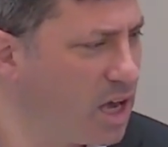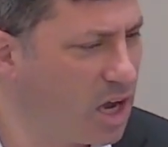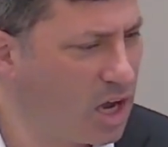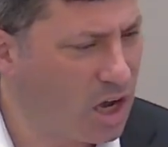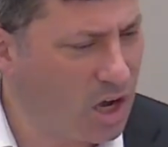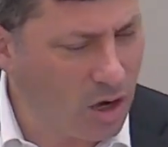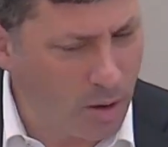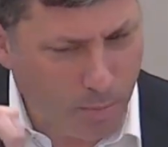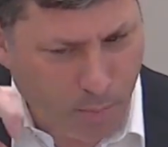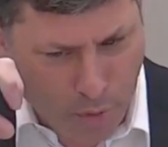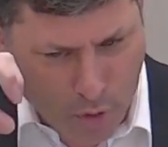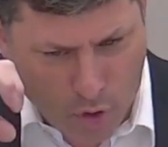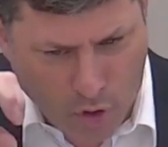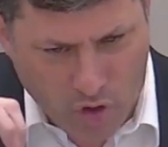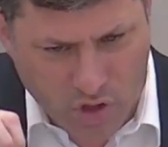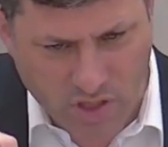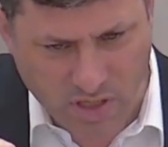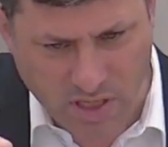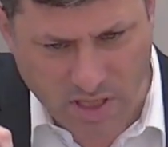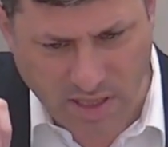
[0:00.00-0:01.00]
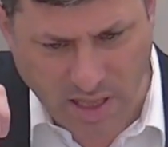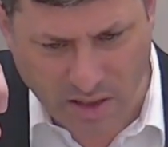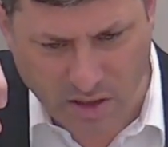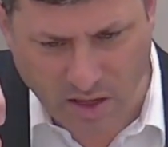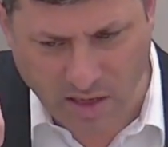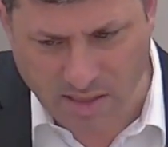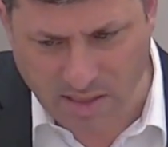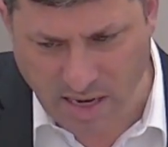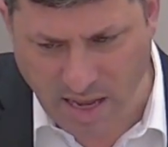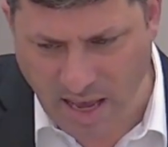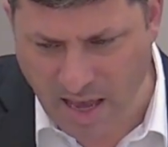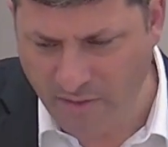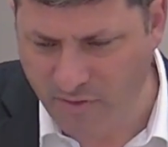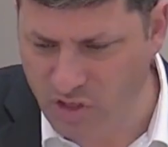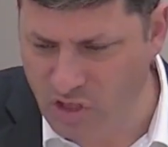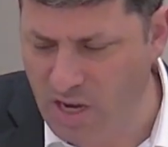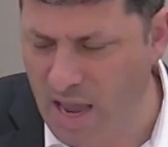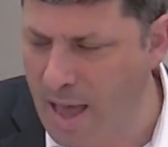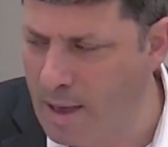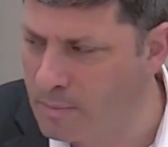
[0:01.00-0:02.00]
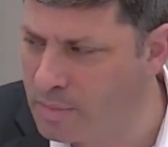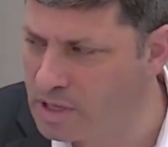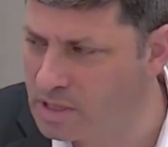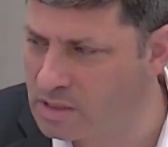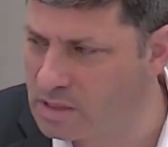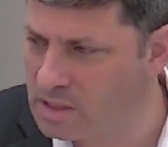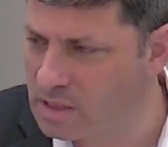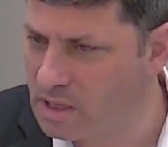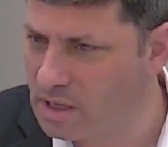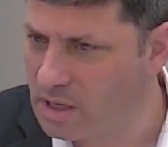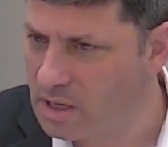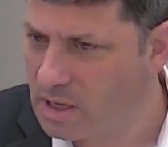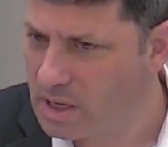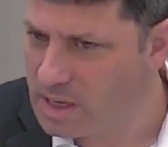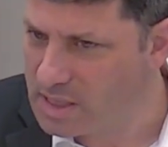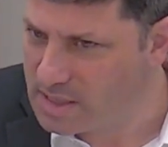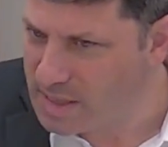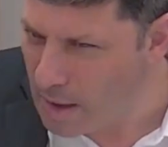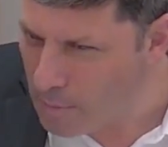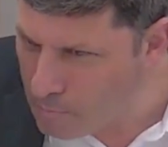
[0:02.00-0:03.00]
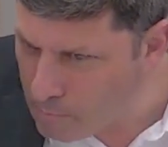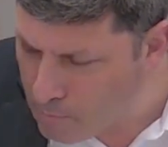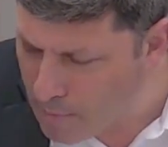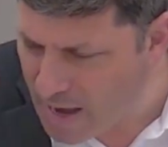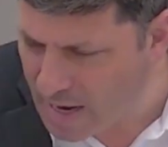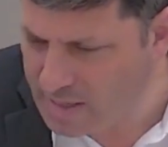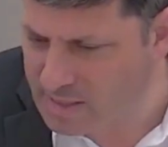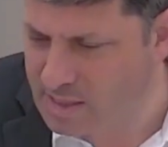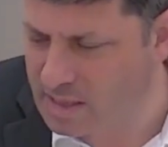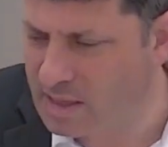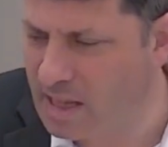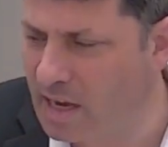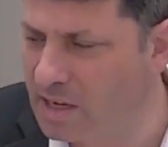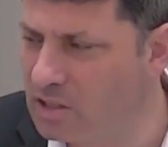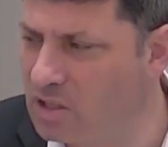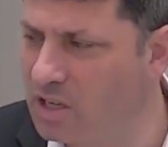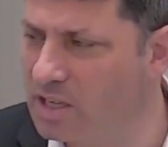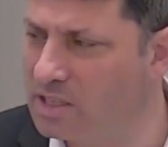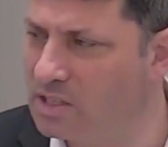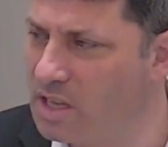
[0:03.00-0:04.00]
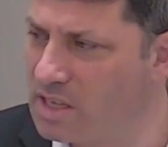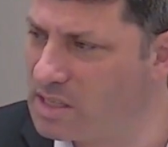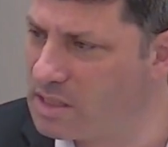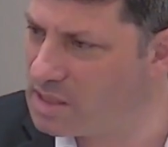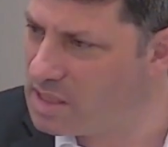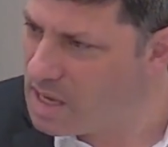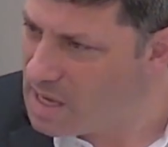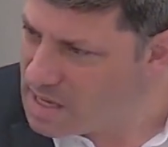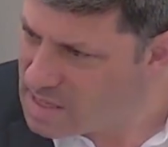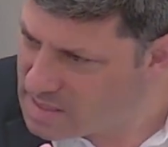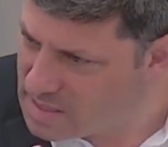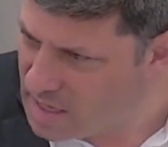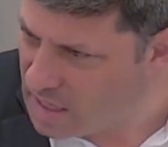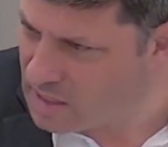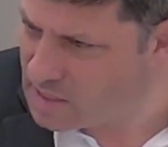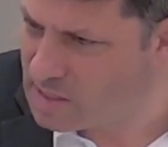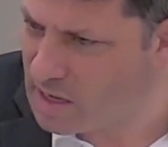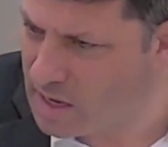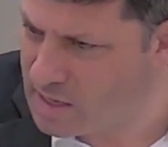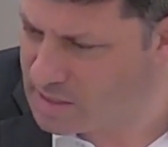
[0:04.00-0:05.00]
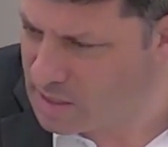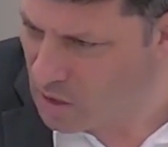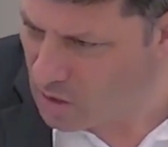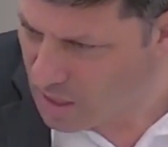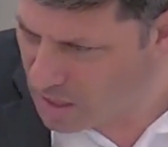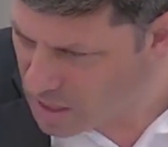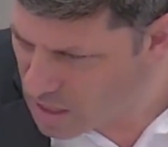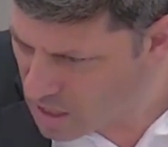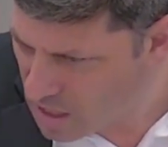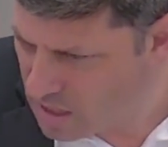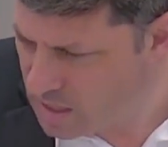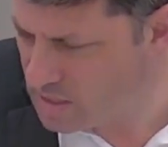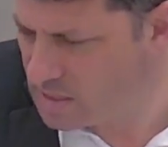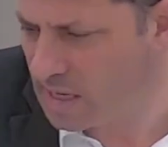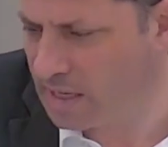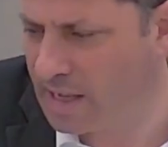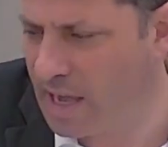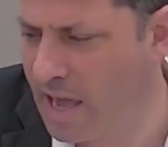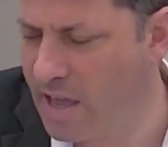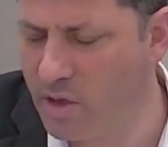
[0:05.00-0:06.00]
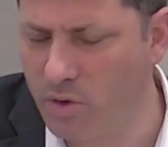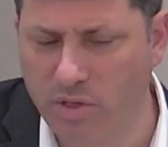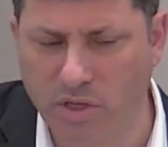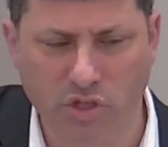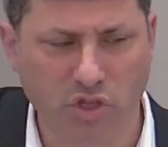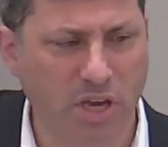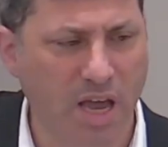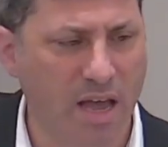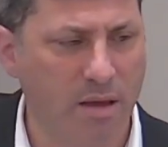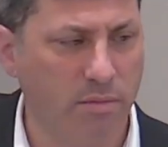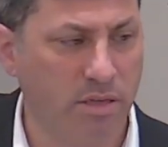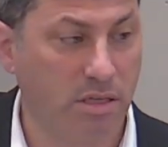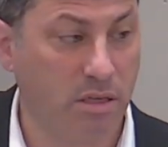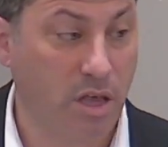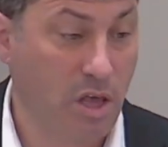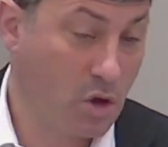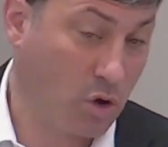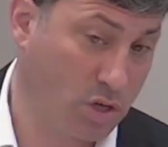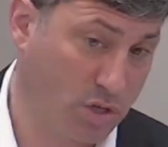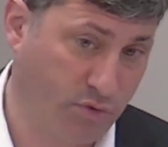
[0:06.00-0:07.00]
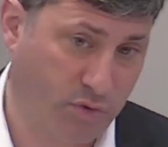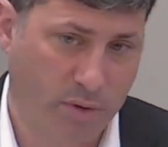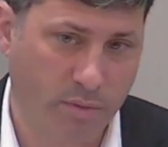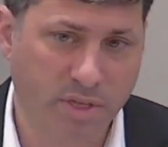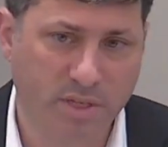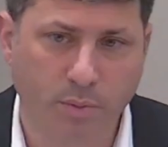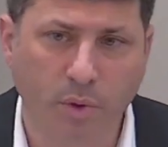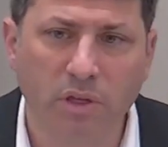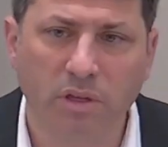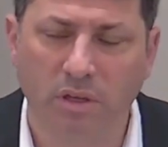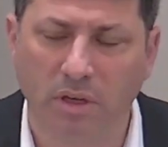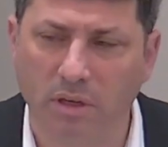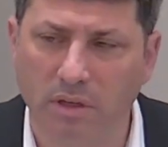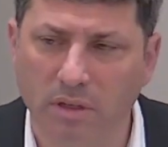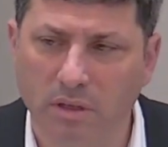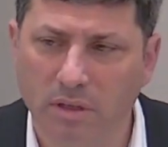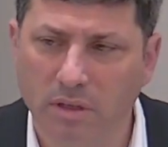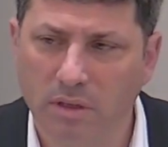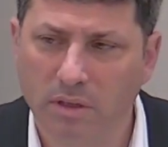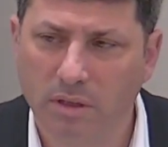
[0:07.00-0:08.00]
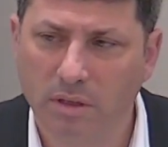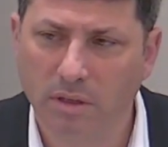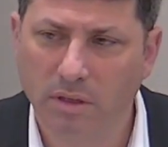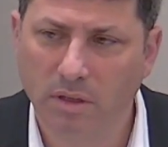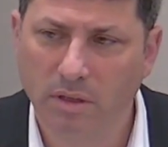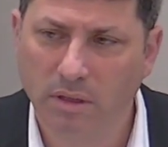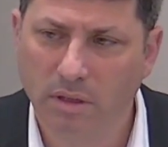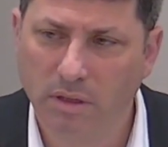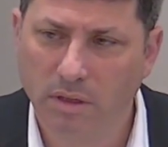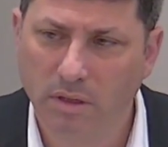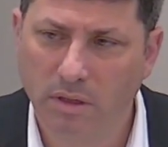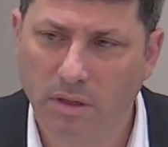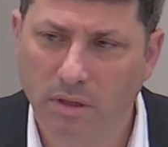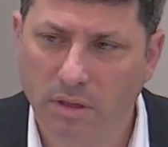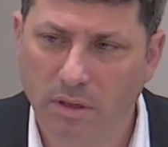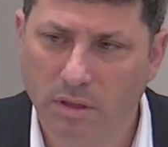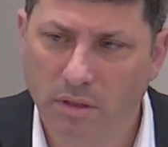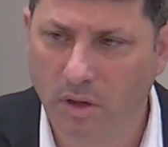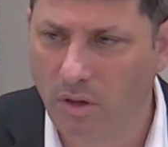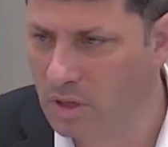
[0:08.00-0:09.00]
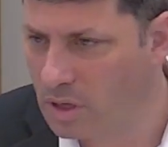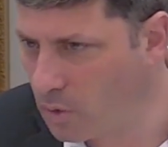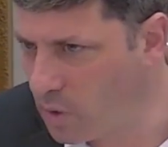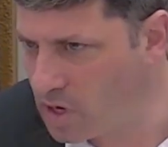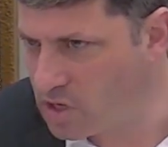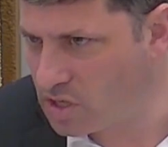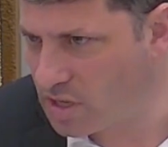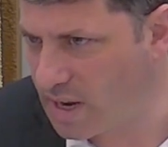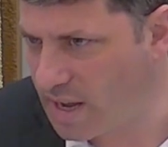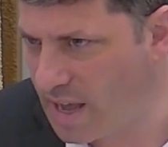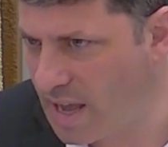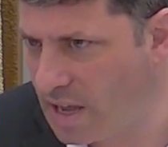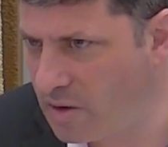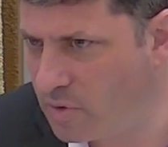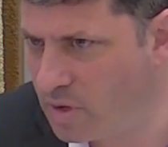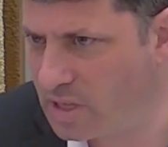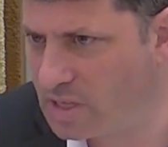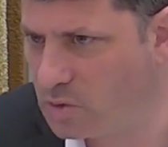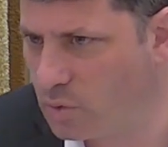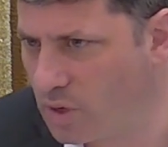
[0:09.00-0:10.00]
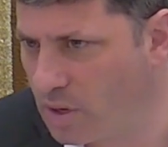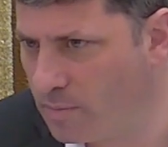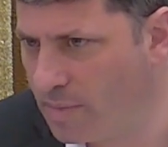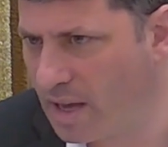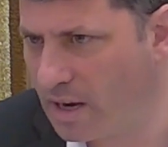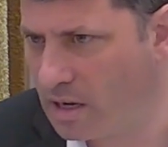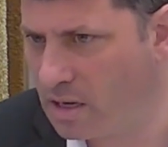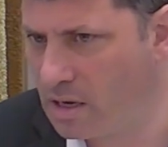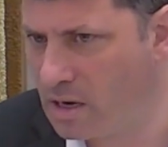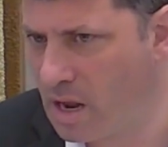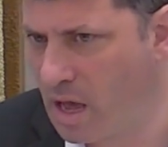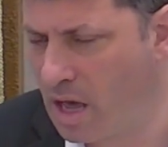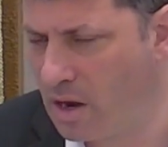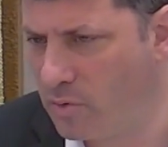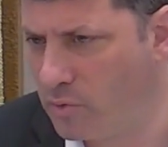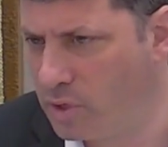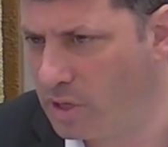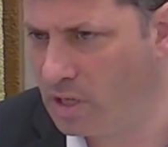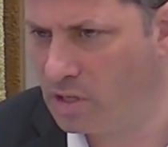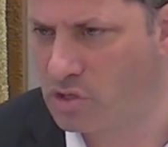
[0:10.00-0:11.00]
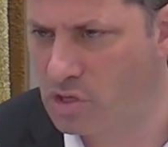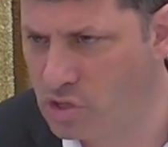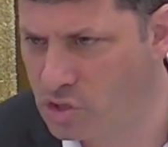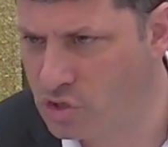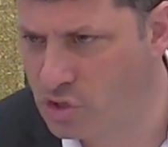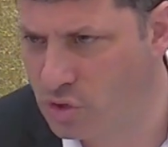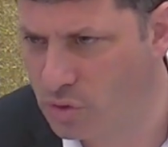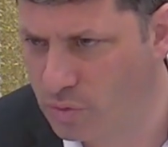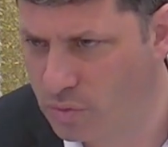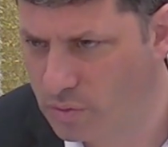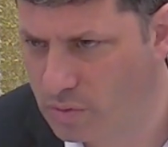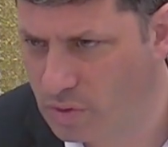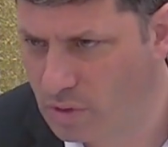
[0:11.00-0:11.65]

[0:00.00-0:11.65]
A, a person that doesn't have Shabbos is not makzah daitoi. He doesn't set aside and say, okay, this I can't use on Shabbos because for him it's mutter. The only question I had really is, what about a non-religious Jew?